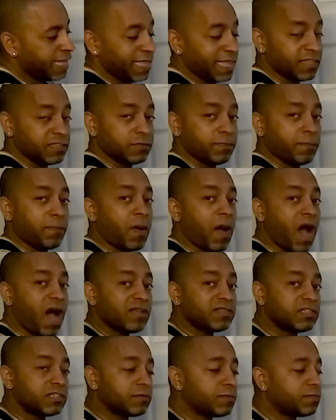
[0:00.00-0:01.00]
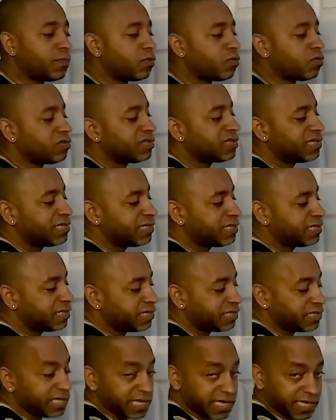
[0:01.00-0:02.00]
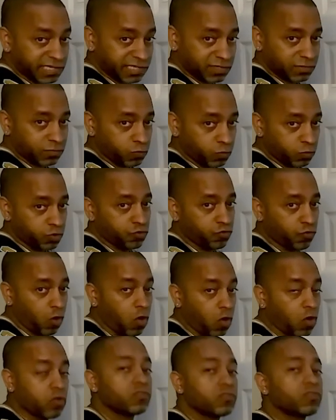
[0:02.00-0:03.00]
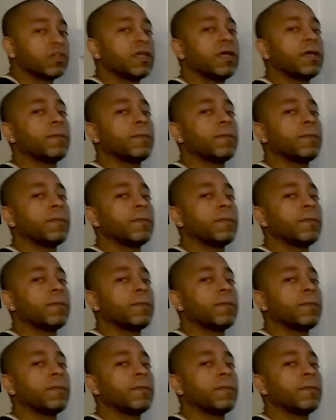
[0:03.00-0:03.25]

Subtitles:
It's possible 6 withdrawals.